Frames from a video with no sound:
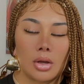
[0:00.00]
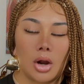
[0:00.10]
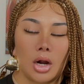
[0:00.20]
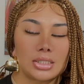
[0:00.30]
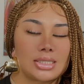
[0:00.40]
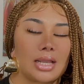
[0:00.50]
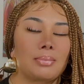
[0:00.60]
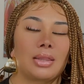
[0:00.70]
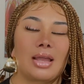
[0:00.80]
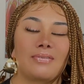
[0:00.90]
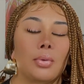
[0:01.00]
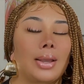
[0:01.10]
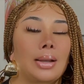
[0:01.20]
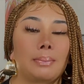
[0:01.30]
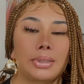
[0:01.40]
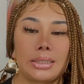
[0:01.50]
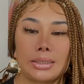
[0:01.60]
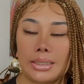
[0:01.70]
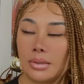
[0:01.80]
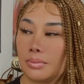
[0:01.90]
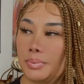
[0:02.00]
or take my life away completely.